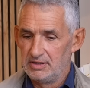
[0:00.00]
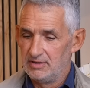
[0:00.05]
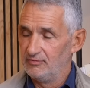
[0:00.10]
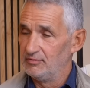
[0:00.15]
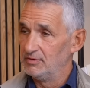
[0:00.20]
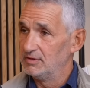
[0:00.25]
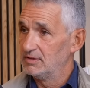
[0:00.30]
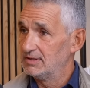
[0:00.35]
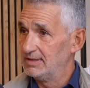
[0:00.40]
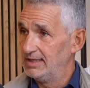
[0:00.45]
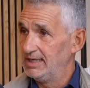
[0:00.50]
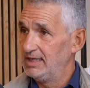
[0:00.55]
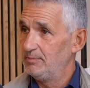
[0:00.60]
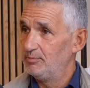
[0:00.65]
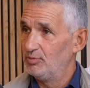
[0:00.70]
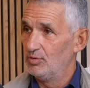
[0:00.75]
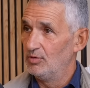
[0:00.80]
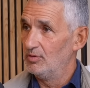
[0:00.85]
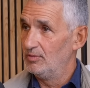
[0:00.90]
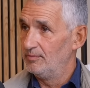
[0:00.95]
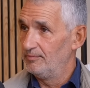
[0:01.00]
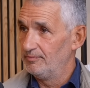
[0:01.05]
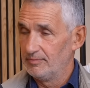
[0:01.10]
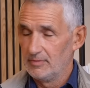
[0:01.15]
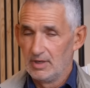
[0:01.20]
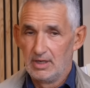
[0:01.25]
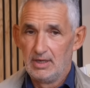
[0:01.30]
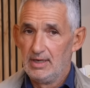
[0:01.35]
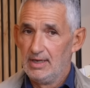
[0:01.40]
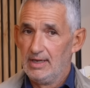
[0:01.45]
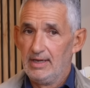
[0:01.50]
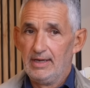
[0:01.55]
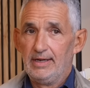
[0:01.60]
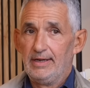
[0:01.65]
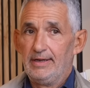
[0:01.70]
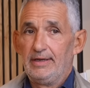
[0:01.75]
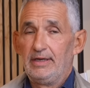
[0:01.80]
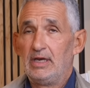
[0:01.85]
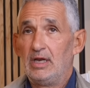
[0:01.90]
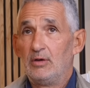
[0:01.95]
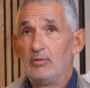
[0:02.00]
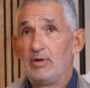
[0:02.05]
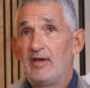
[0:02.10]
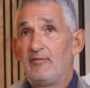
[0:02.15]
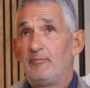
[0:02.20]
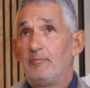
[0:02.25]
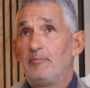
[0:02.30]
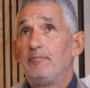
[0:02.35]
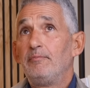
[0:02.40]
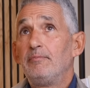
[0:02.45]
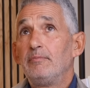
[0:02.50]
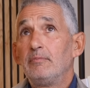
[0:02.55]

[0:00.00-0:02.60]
a different sleep or, you know, we have